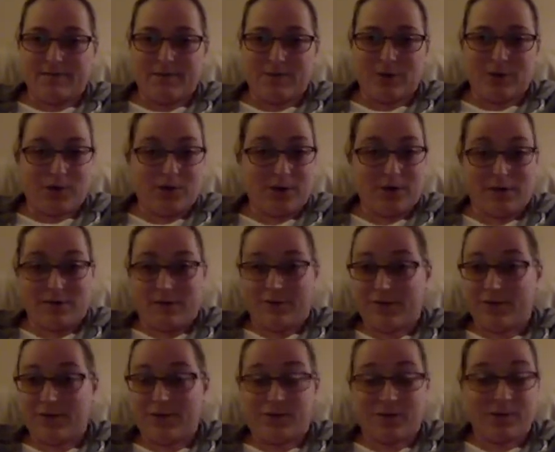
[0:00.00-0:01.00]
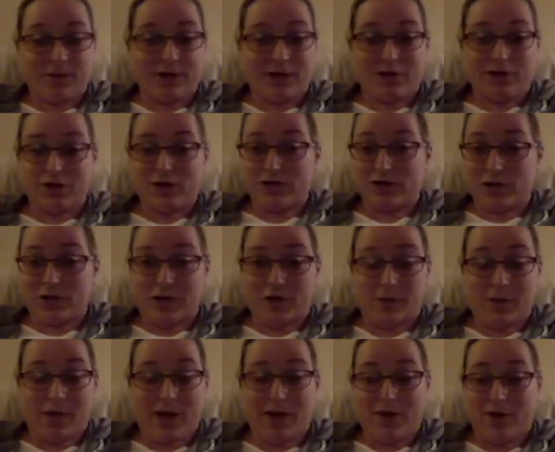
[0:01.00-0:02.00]
you can feel free to just stalk
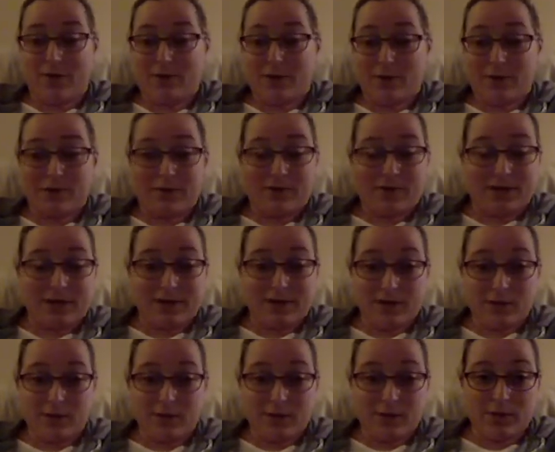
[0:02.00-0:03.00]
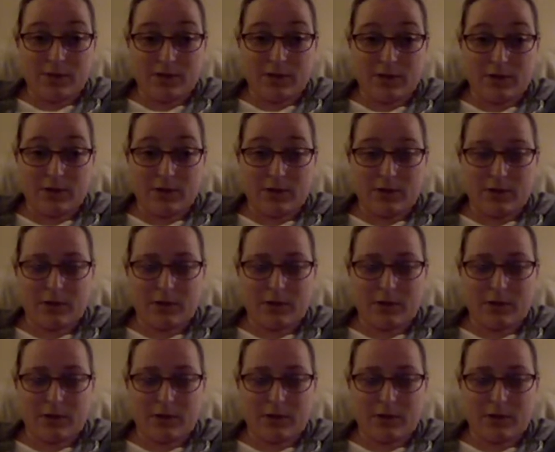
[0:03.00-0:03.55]
me out. My profile is personal.